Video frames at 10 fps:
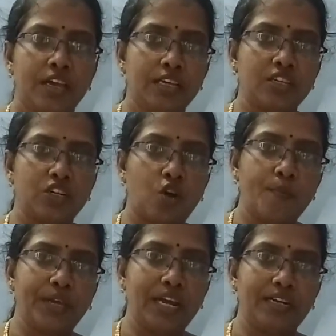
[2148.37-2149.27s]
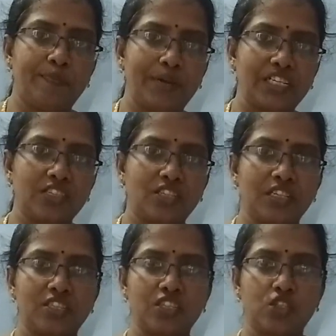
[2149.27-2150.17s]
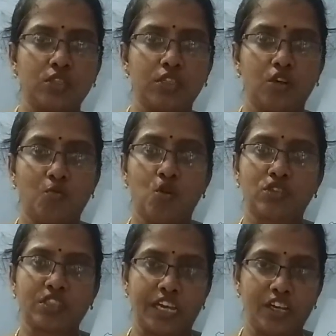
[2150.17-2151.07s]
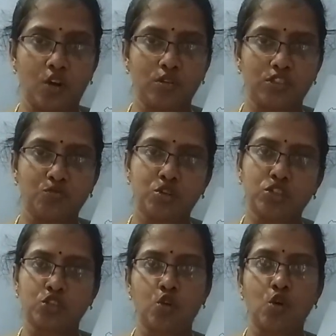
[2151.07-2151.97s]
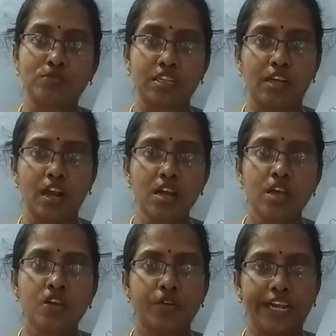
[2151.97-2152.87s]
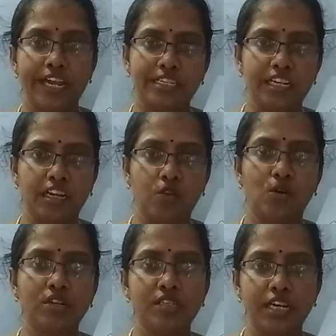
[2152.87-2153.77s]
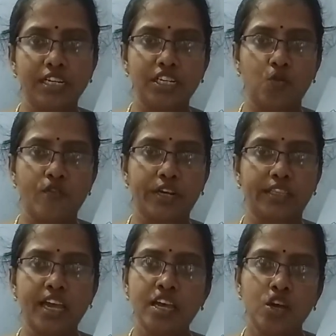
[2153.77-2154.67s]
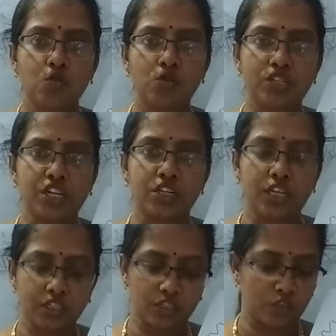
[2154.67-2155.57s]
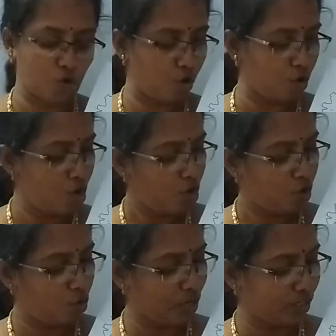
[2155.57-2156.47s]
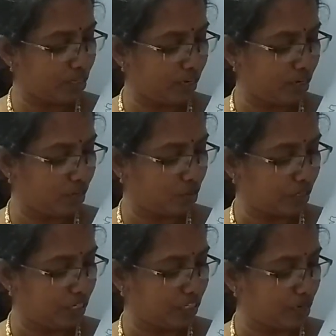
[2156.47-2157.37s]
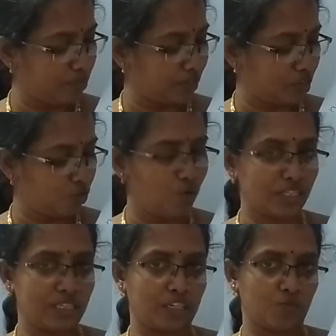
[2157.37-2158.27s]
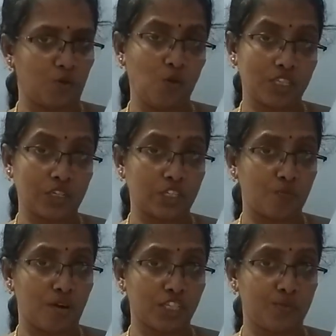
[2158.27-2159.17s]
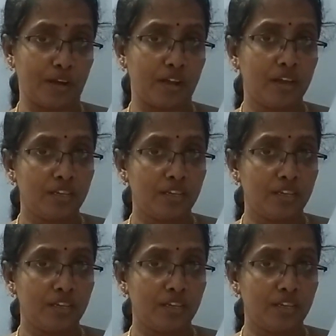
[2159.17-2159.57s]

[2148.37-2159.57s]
Yes, a tropical depressions in the sense of, you know, more cyclones, more storms and all originating over the ocean. Yes, so who was the recent person? Who was responsible?